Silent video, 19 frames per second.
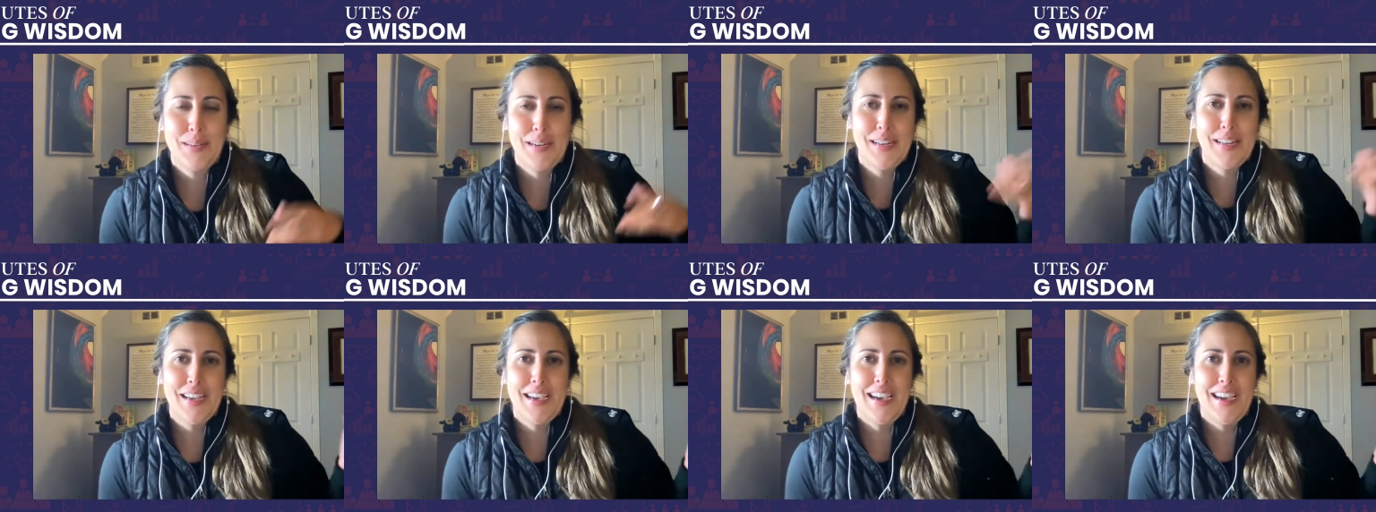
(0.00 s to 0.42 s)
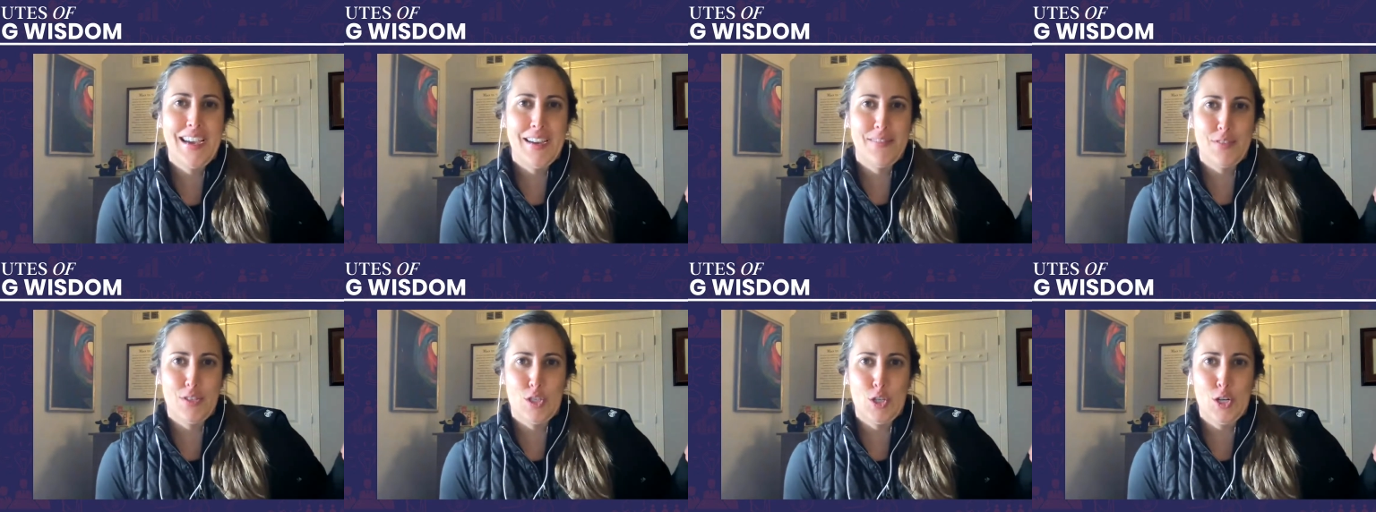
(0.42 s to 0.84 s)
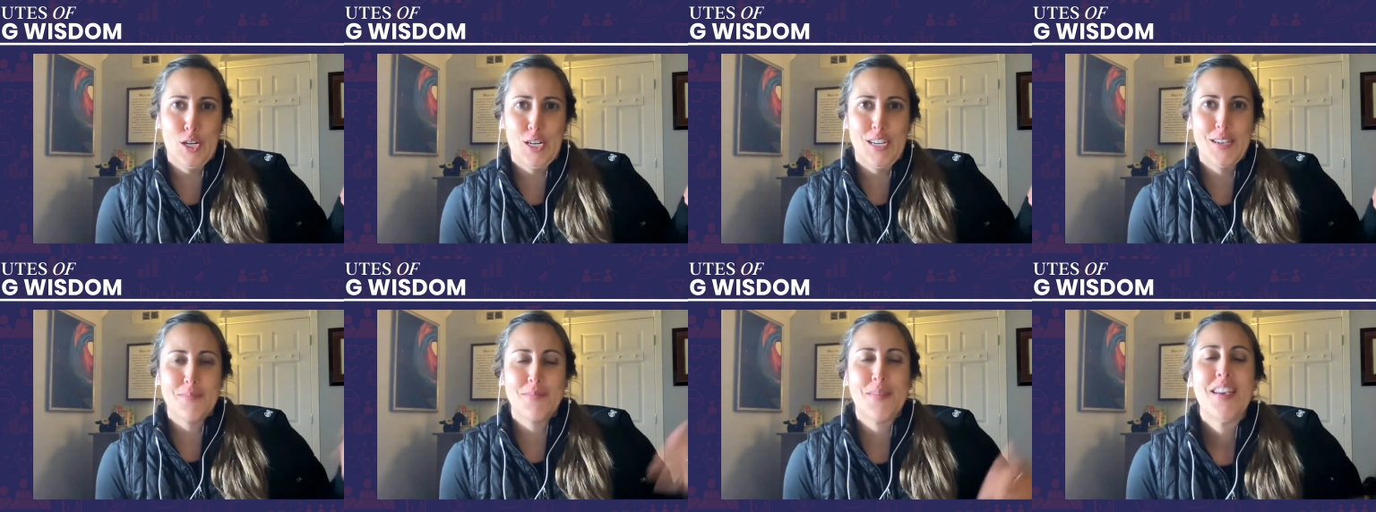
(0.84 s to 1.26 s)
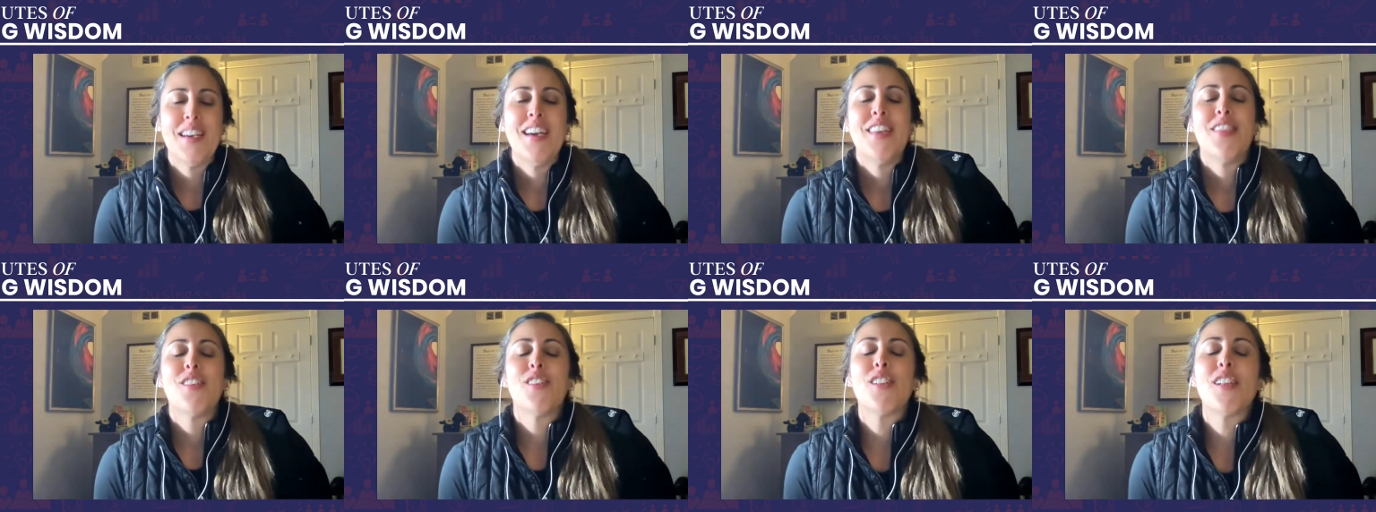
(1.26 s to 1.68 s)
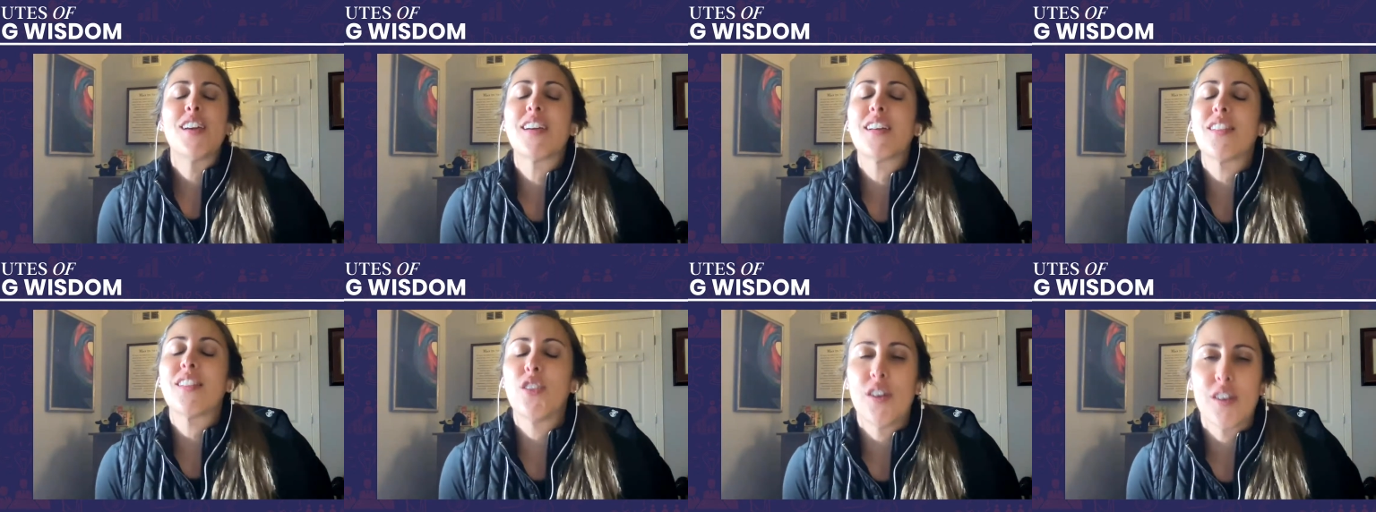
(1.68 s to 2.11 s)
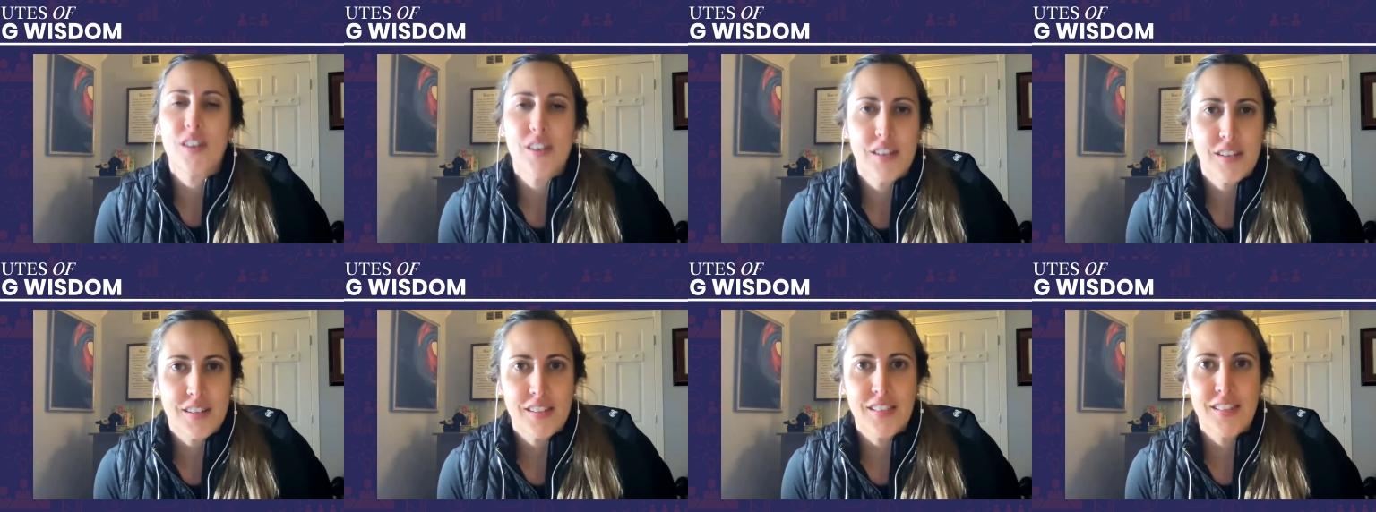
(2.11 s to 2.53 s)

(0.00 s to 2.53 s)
but i have a startup they're like look